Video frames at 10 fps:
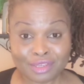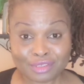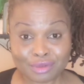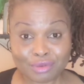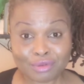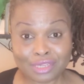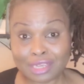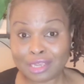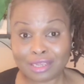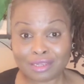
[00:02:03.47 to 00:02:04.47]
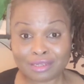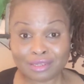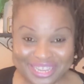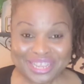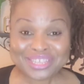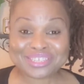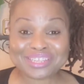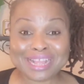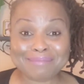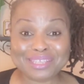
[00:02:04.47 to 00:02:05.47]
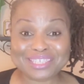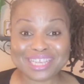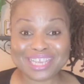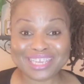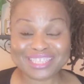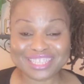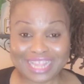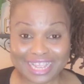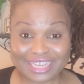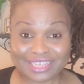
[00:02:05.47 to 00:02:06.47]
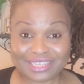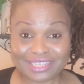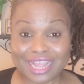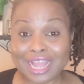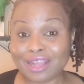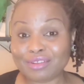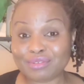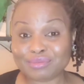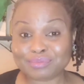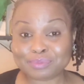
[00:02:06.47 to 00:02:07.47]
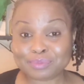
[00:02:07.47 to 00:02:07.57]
So, yeah. So that being said, like now,